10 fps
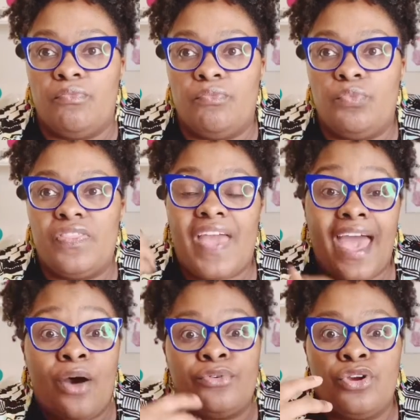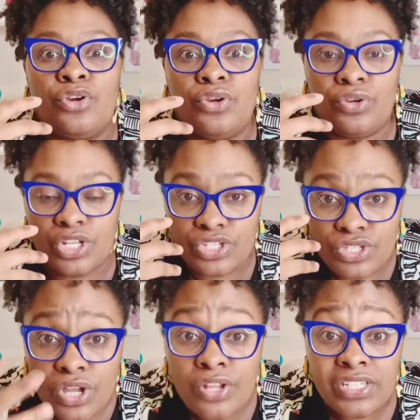without
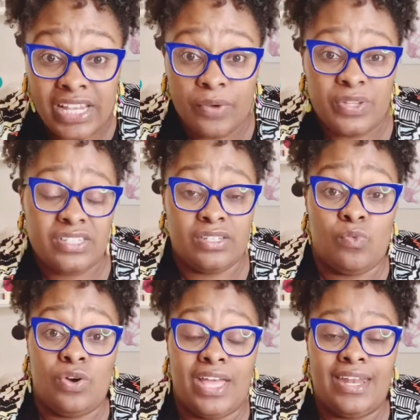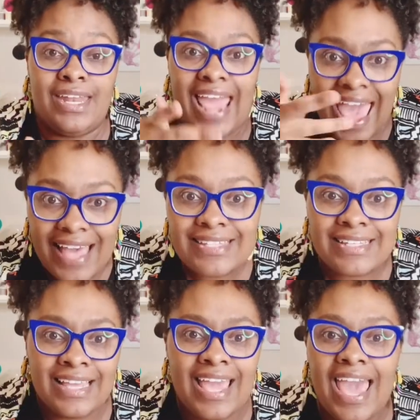consulting with someone and asking,